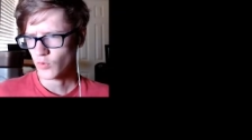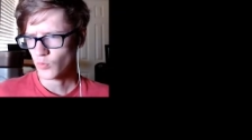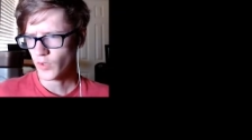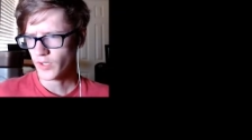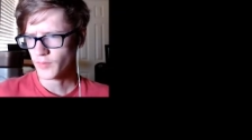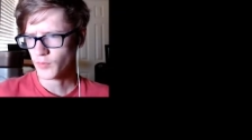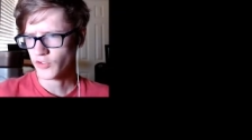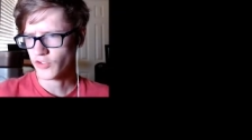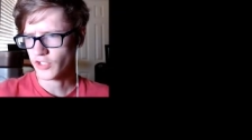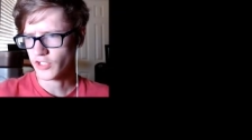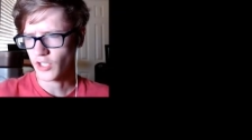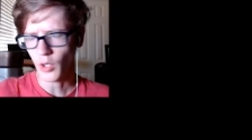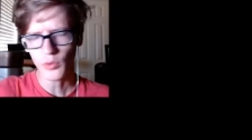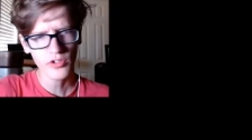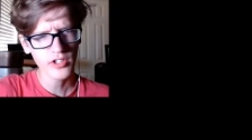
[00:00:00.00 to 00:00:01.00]
What, was the
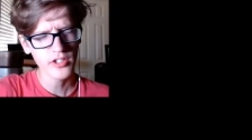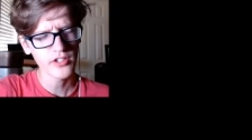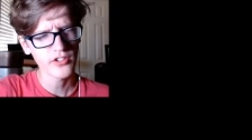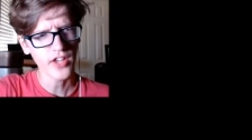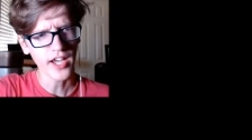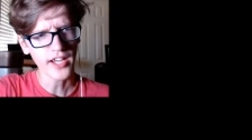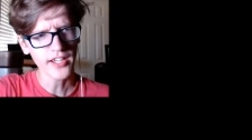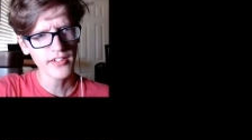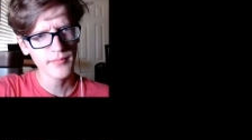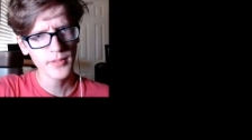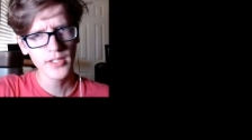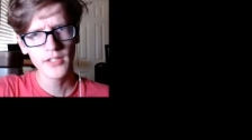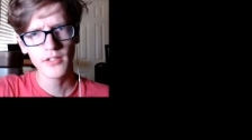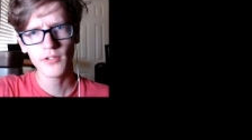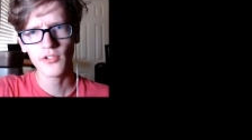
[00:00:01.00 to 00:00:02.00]
ghost inside of
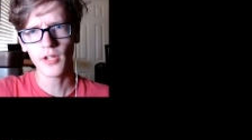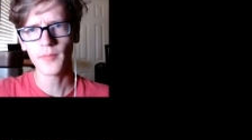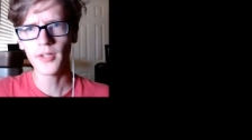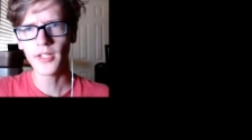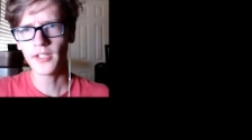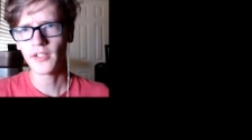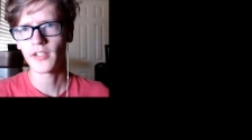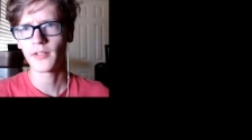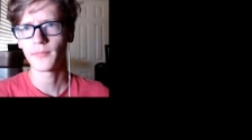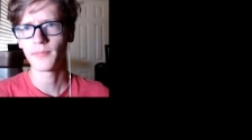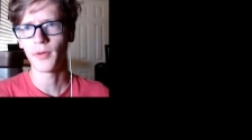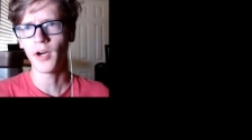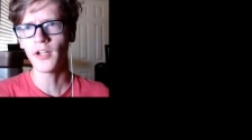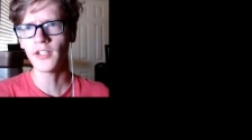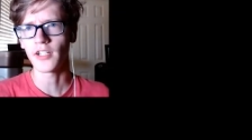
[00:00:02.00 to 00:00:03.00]
me or something?
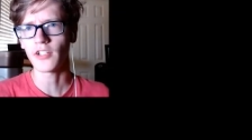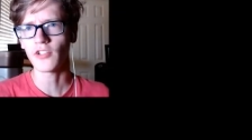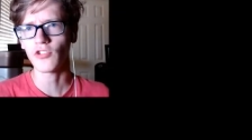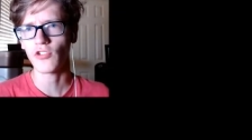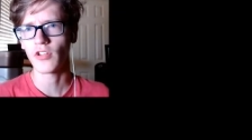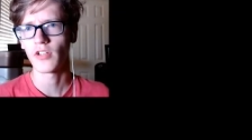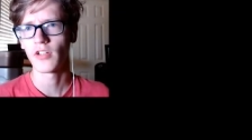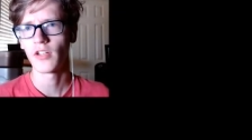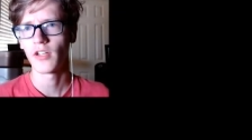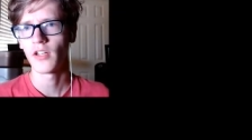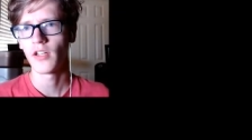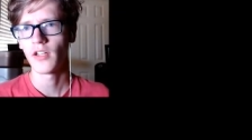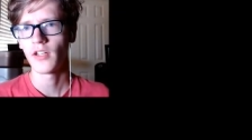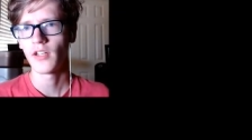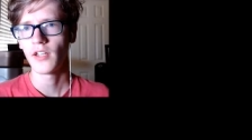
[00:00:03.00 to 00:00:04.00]
Punished?
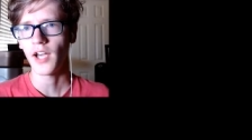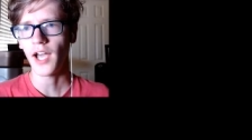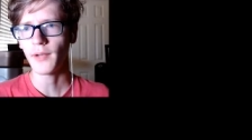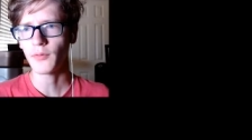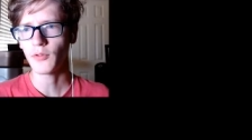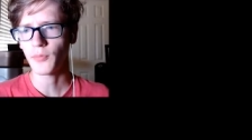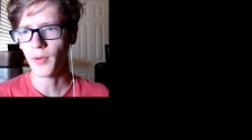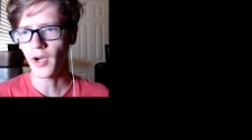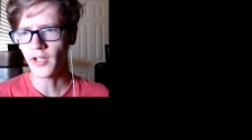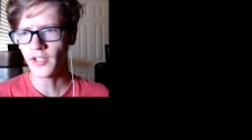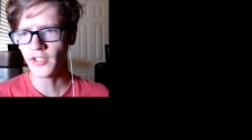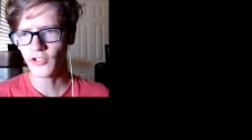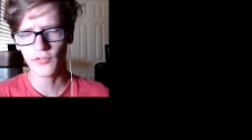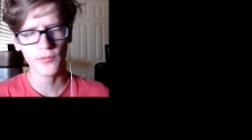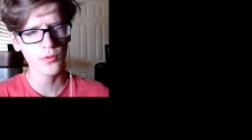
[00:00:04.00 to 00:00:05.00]
I was
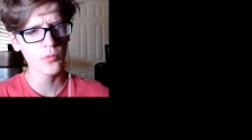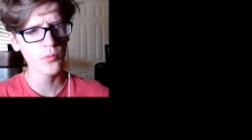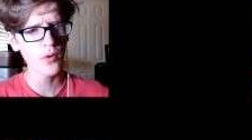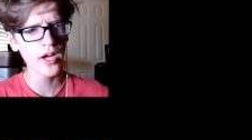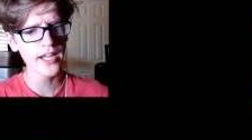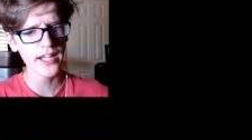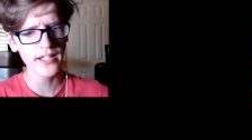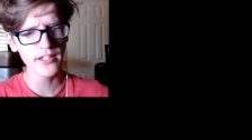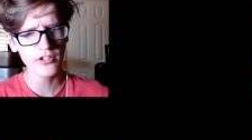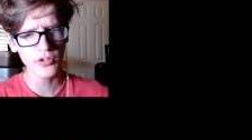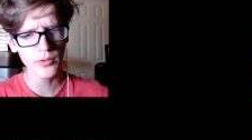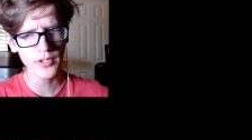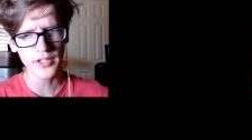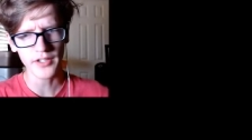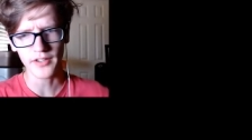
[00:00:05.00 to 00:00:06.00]
punished for what? I didn't
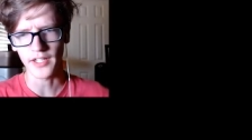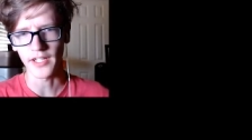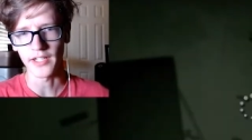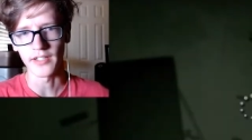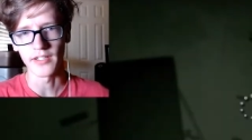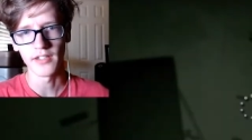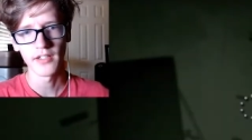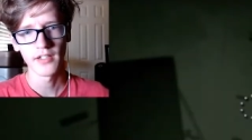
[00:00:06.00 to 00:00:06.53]
do anything.